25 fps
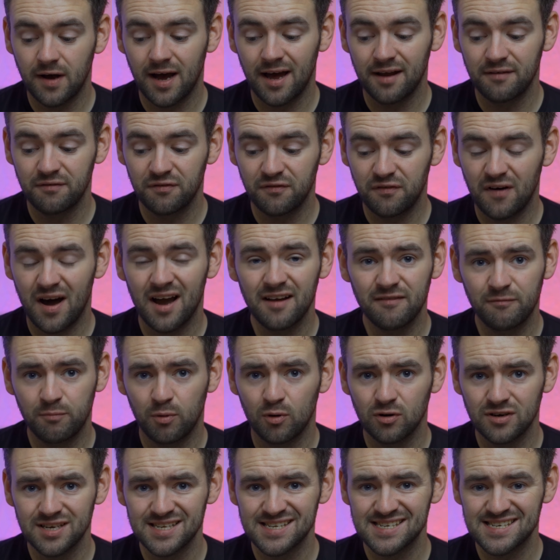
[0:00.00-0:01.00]
and
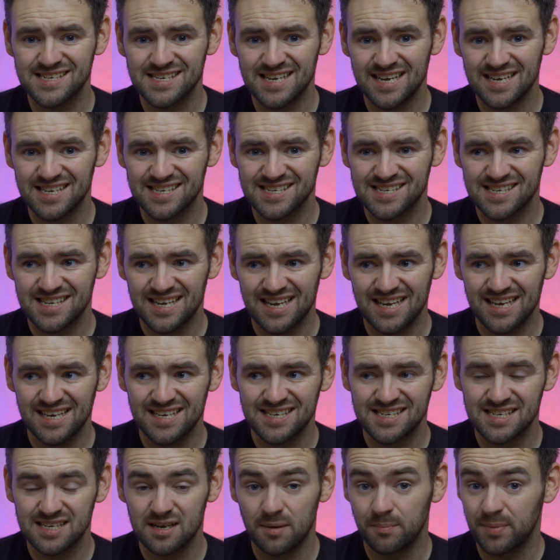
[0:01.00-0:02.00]
5.6
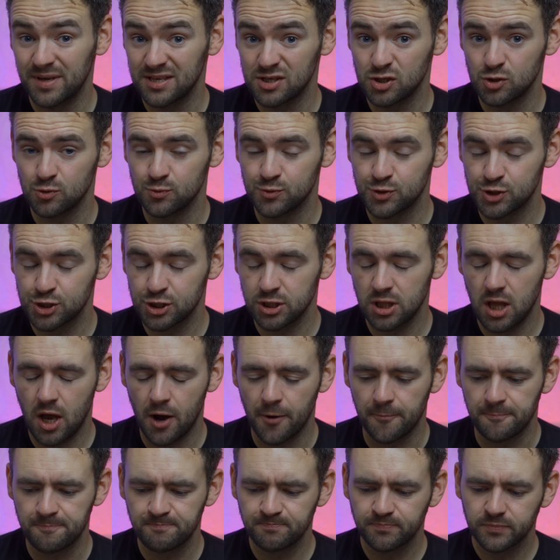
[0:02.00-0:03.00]
is a bit too slow.